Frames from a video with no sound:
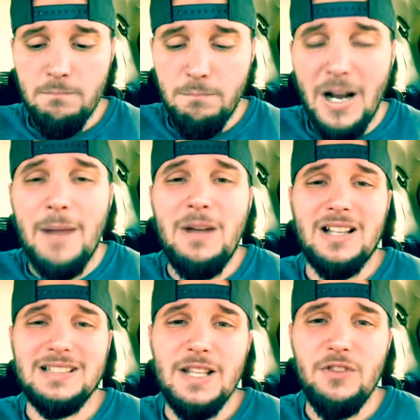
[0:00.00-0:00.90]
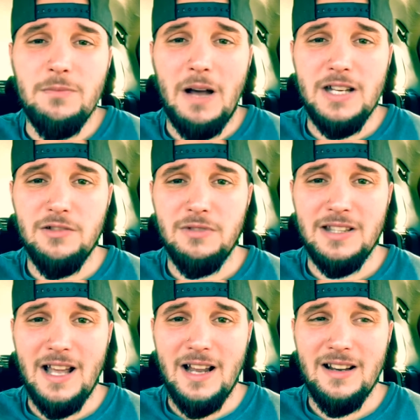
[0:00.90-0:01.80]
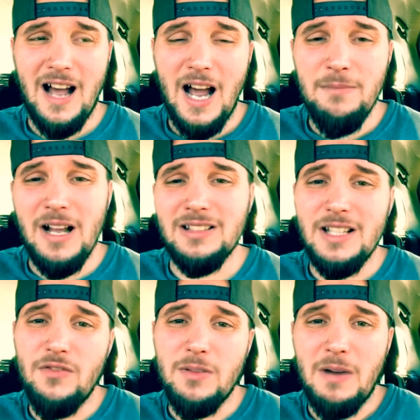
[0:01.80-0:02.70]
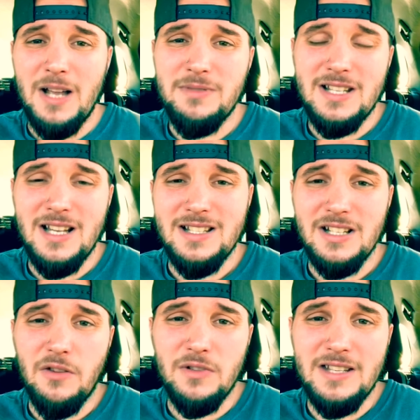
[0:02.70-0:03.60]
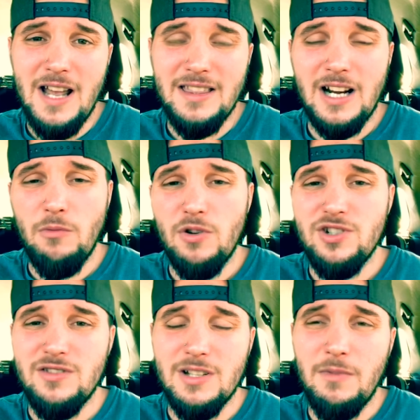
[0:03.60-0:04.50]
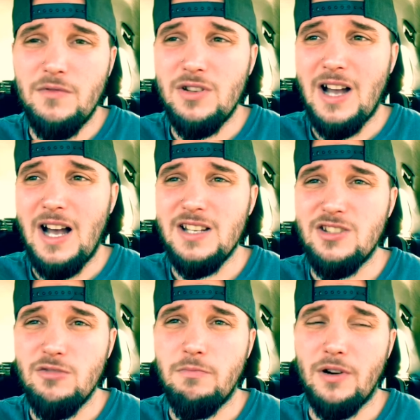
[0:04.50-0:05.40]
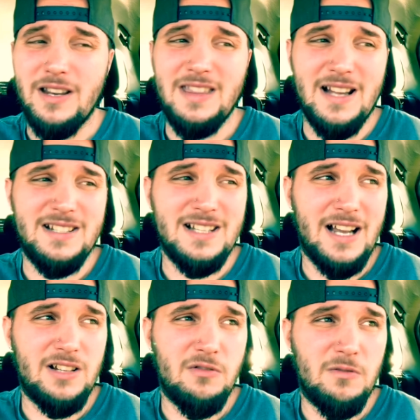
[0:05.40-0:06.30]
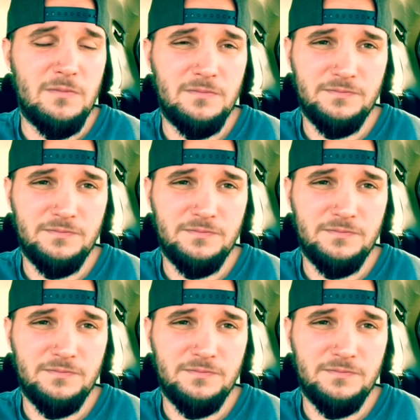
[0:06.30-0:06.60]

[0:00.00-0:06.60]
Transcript: but I'm not living by doing that. I'm not living by obsessing over death. And I want you, some of you guys to break that cycle.